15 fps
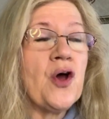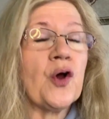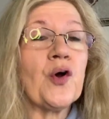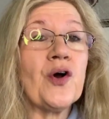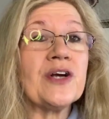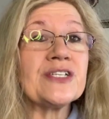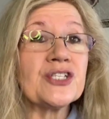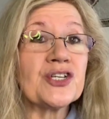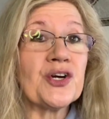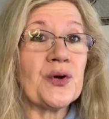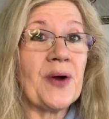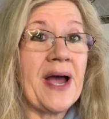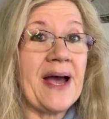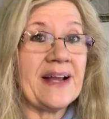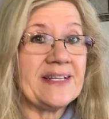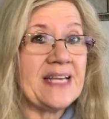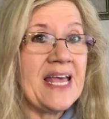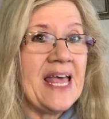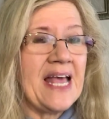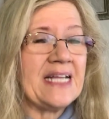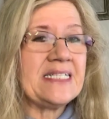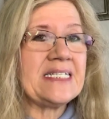course correct.
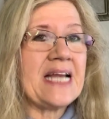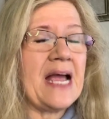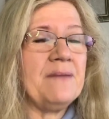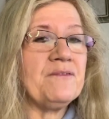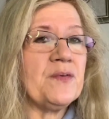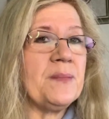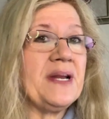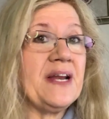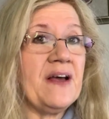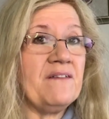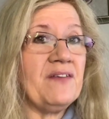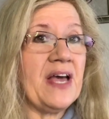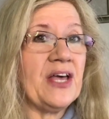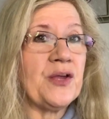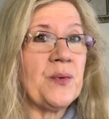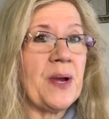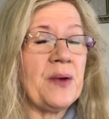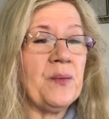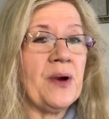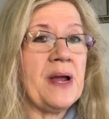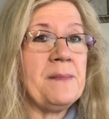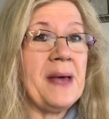It's time for me to evaluate
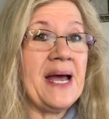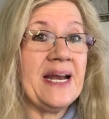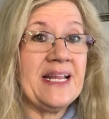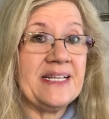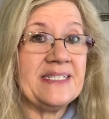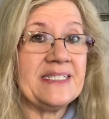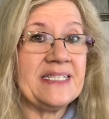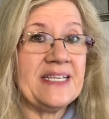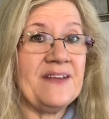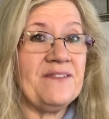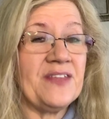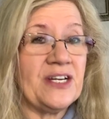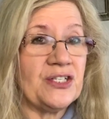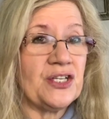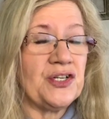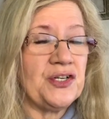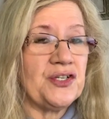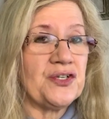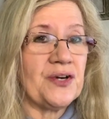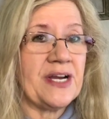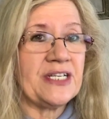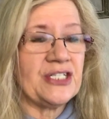where I'm headed and see if there's a new
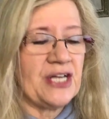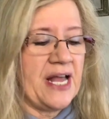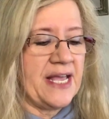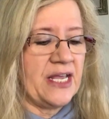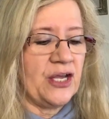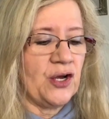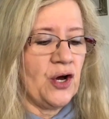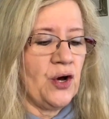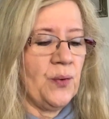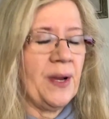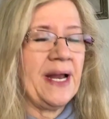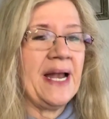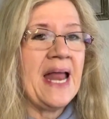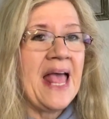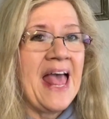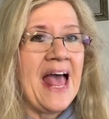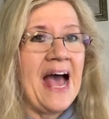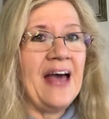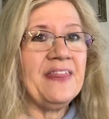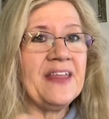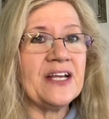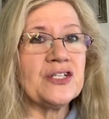direction I can go in.
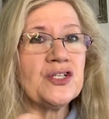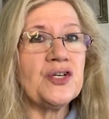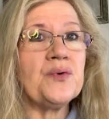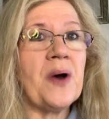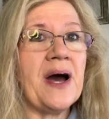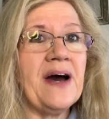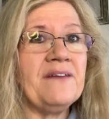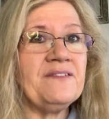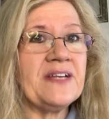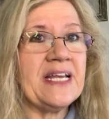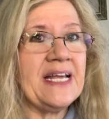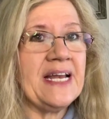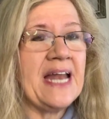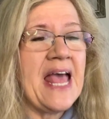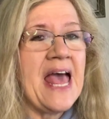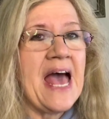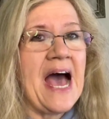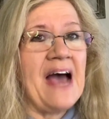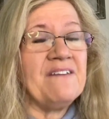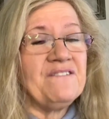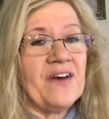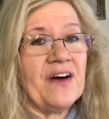I think too often
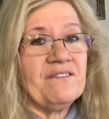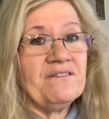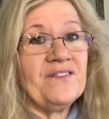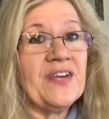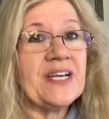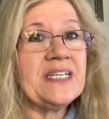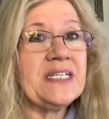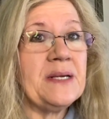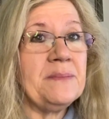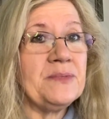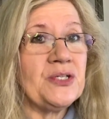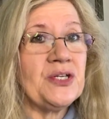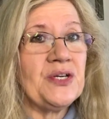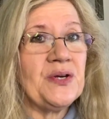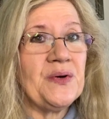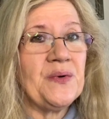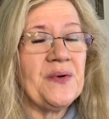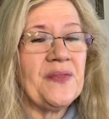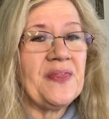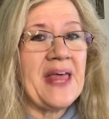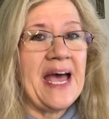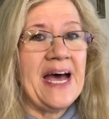I felt victim to
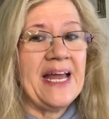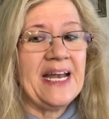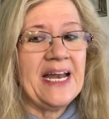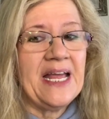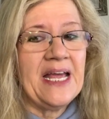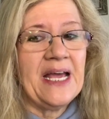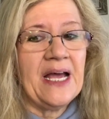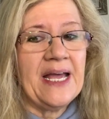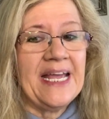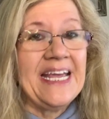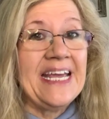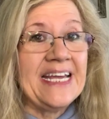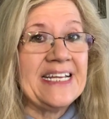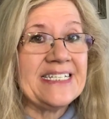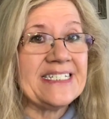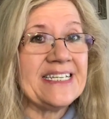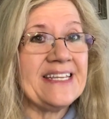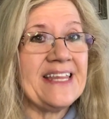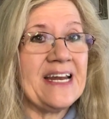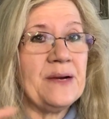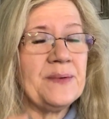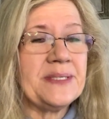that hint
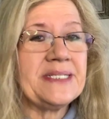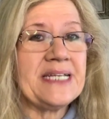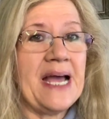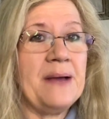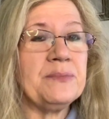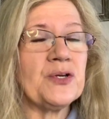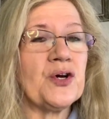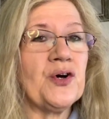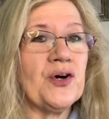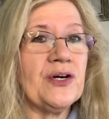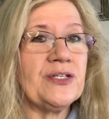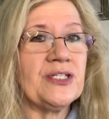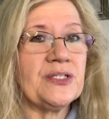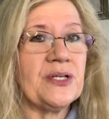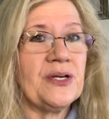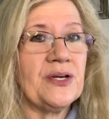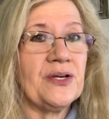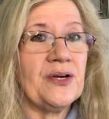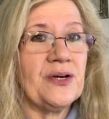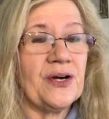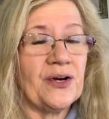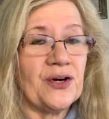that it was time to course
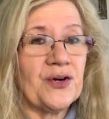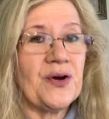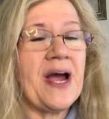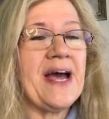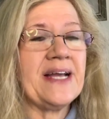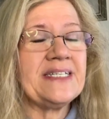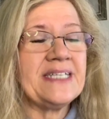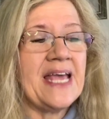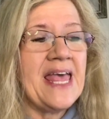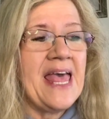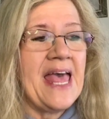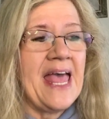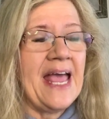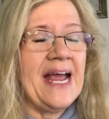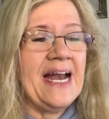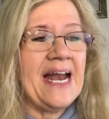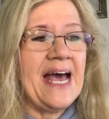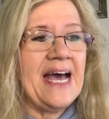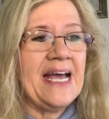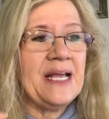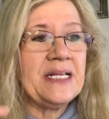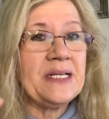correct and
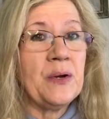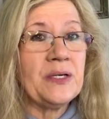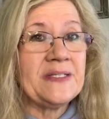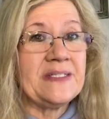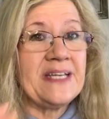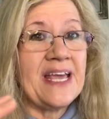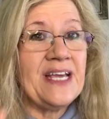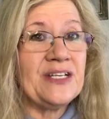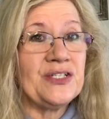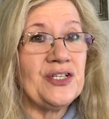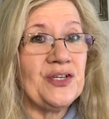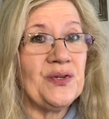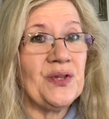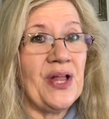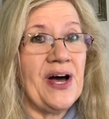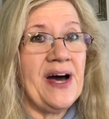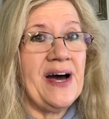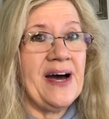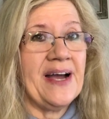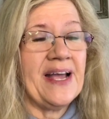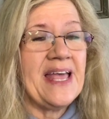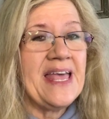I stayed too
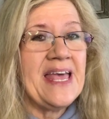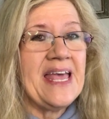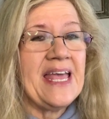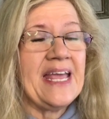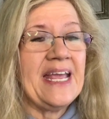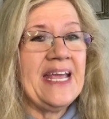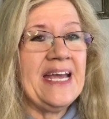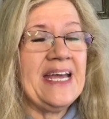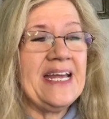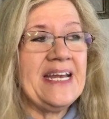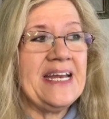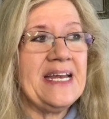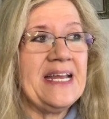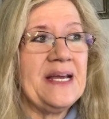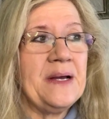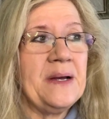long in